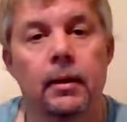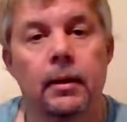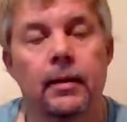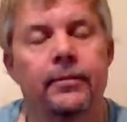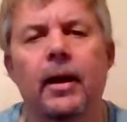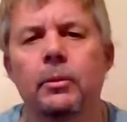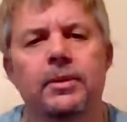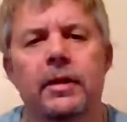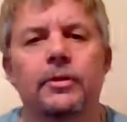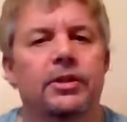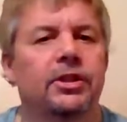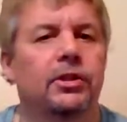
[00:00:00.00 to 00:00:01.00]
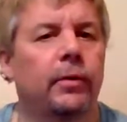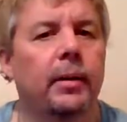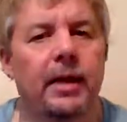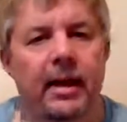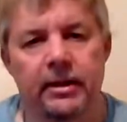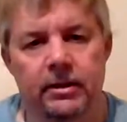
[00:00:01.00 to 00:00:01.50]
If I was ever
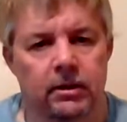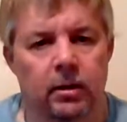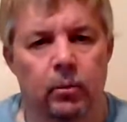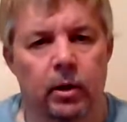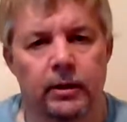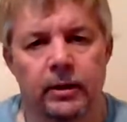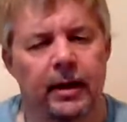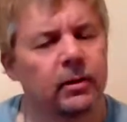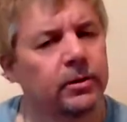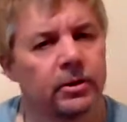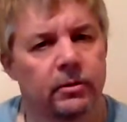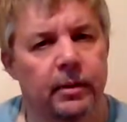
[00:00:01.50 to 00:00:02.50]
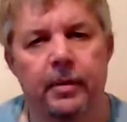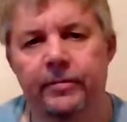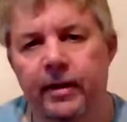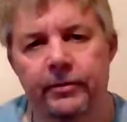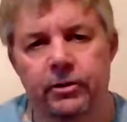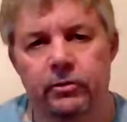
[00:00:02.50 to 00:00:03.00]
screaming at someone, I don't scream, I've
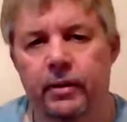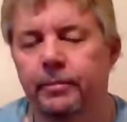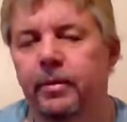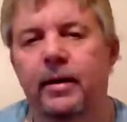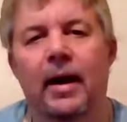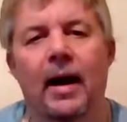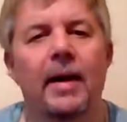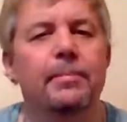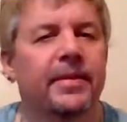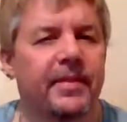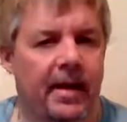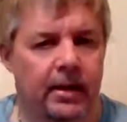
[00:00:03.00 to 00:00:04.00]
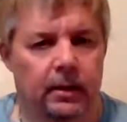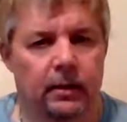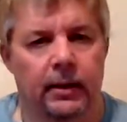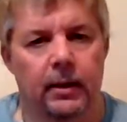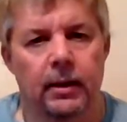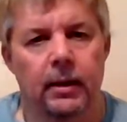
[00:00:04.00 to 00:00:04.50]
never screamed, but
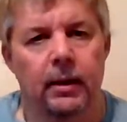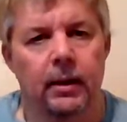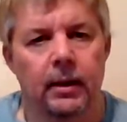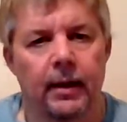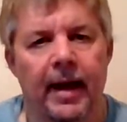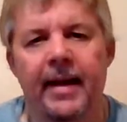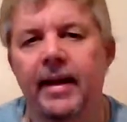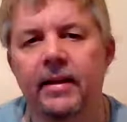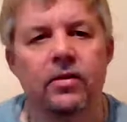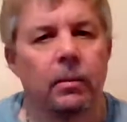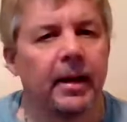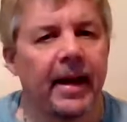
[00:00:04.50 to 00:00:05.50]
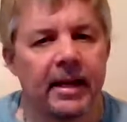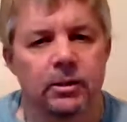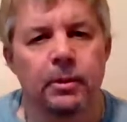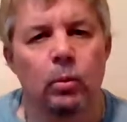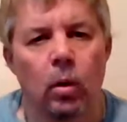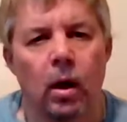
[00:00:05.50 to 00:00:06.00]
hypothetically, and then somebody asked
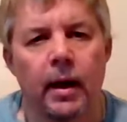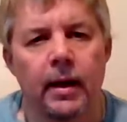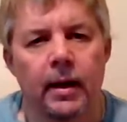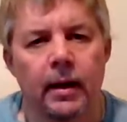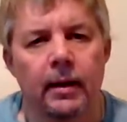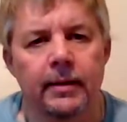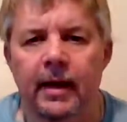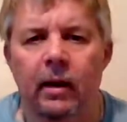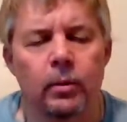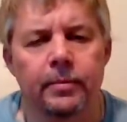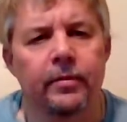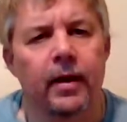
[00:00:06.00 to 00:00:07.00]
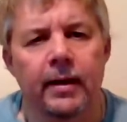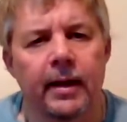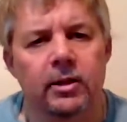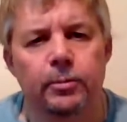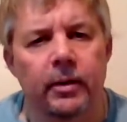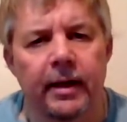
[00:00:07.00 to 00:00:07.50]
me why, then I would provide an
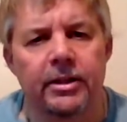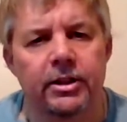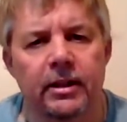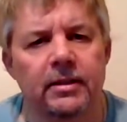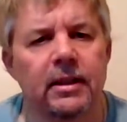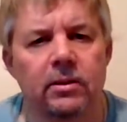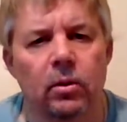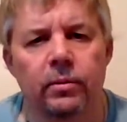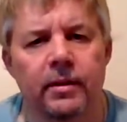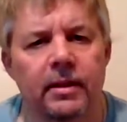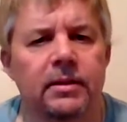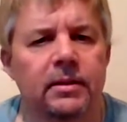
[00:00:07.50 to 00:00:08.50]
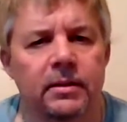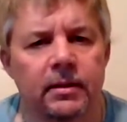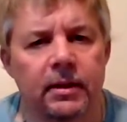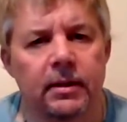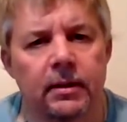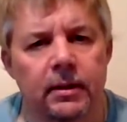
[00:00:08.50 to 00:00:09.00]
explanation, because that's called
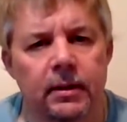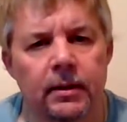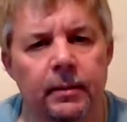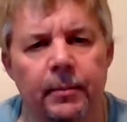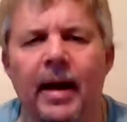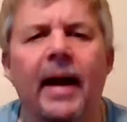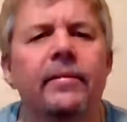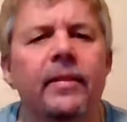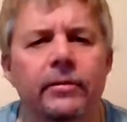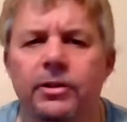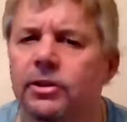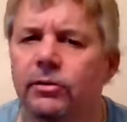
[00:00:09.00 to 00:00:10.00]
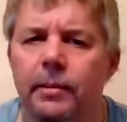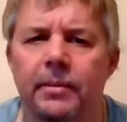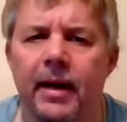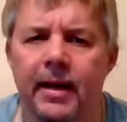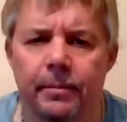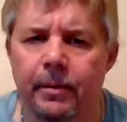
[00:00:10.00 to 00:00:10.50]
decency. But I have never screamed
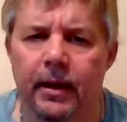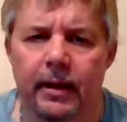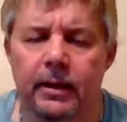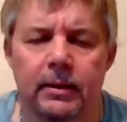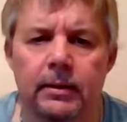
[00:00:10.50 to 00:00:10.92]
at anybody.